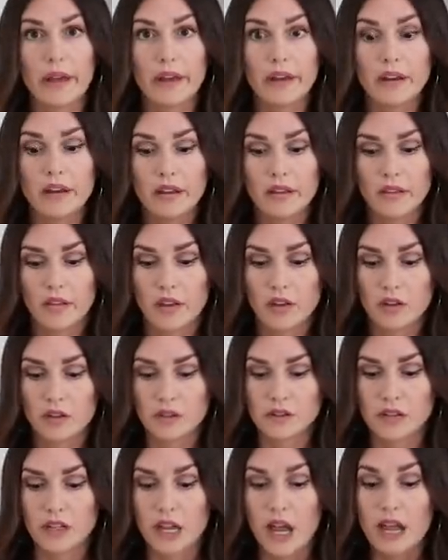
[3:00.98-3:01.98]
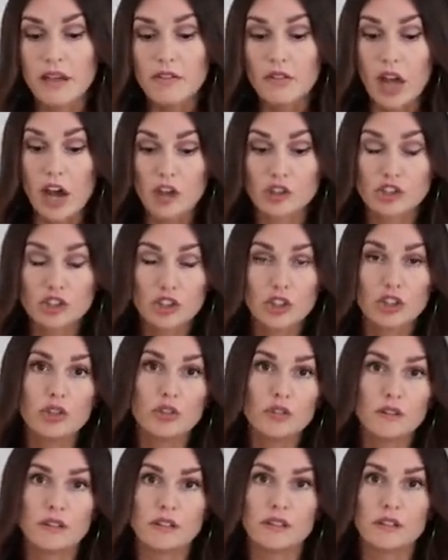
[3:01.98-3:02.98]
bed that you'll see, I've actually
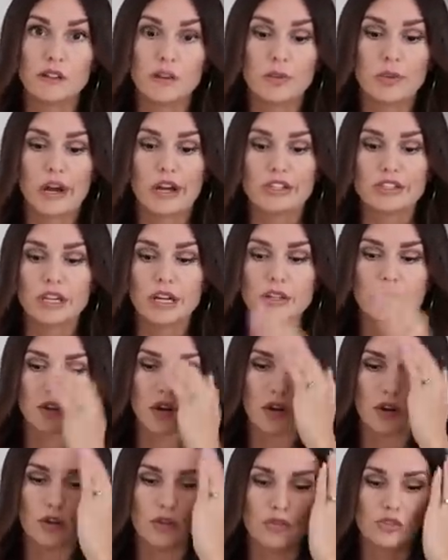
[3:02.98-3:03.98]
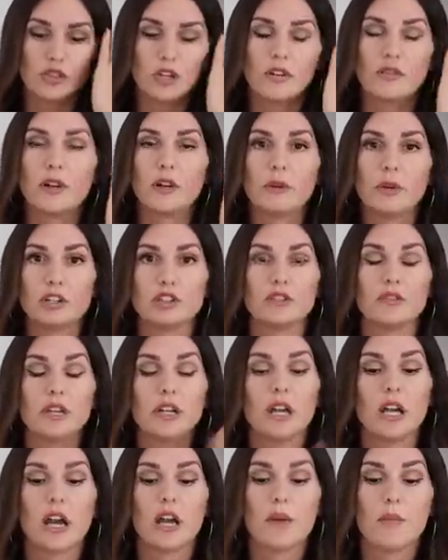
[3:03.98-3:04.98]
used this in a project. I'll try and find a picture of
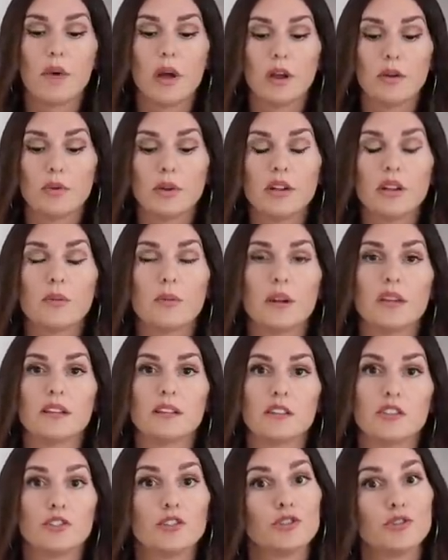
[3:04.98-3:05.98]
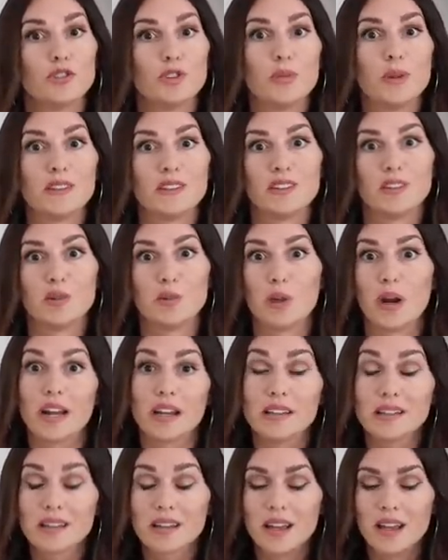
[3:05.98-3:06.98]
it. Um, I redid my sister's room as a
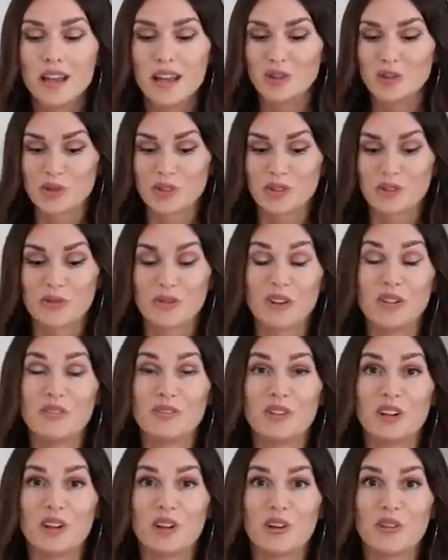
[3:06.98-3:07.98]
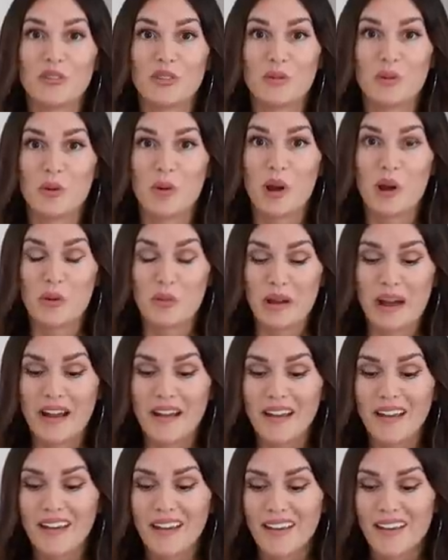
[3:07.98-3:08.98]
surprise, which was a fun video from a while
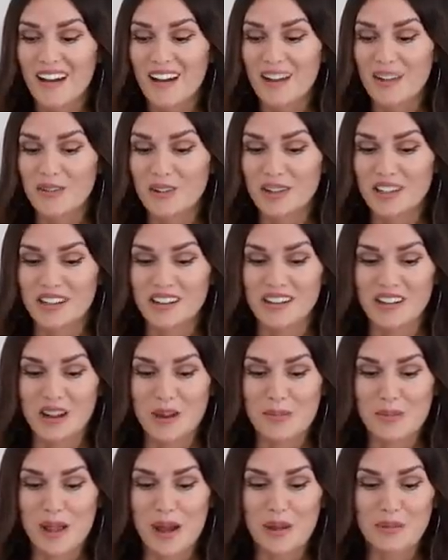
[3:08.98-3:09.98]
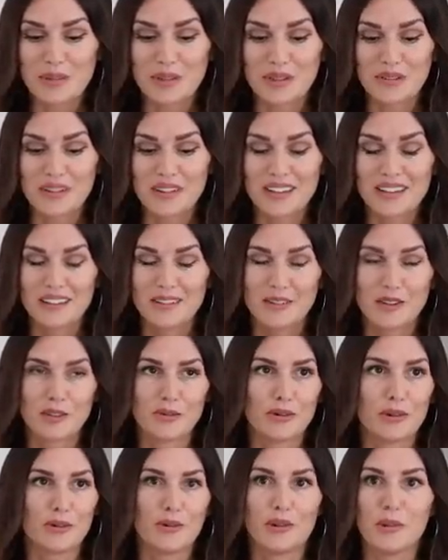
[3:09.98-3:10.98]
back. Uh, we did a time lapse of it. It
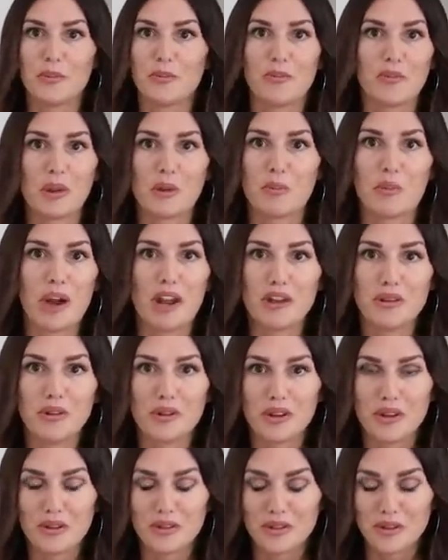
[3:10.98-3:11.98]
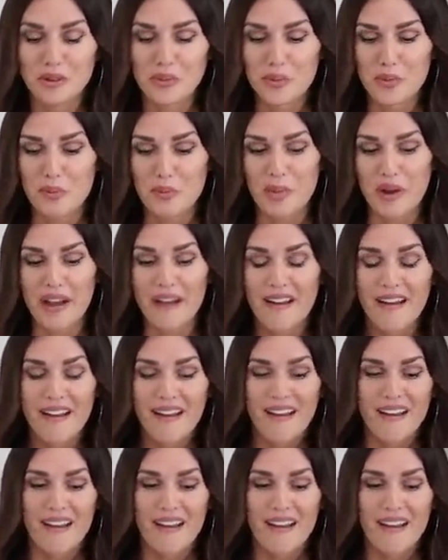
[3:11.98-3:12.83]
was when we were like brand new to YouTube, but